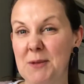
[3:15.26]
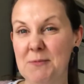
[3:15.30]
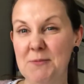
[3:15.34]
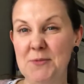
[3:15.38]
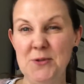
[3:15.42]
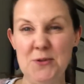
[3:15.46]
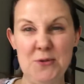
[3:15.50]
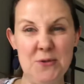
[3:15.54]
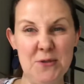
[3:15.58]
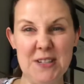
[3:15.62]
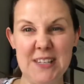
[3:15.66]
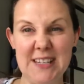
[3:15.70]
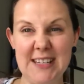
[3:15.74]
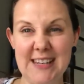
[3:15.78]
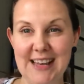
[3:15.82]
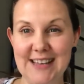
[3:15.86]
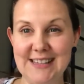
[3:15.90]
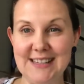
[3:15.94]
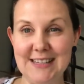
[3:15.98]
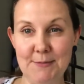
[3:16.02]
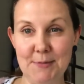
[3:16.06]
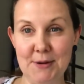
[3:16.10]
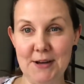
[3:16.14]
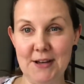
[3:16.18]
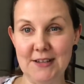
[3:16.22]
naughty,
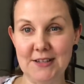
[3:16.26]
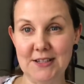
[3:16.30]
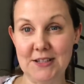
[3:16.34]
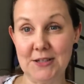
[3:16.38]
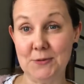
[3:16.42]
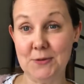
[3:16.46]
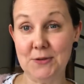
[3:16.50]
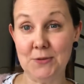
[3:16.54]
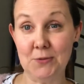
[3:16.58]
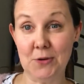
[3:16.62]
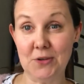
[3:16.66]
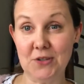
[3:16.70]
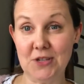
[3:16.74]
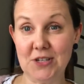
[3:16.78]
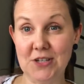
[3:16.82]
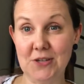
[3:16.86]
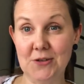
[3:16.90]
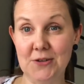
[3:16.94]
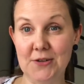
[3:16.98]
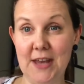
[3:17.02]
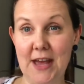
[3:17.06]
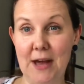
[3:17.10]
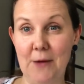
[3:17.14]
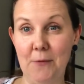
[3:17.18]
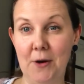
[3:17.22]
nasty person who was watching
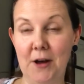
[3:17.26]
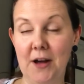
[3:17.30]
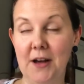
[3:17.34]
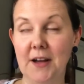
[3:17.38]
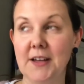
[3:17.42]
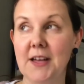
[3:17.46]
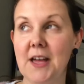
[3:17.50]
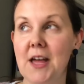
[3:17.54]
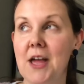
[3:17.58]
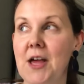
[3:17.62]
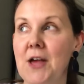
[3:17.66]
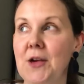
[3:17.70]
your network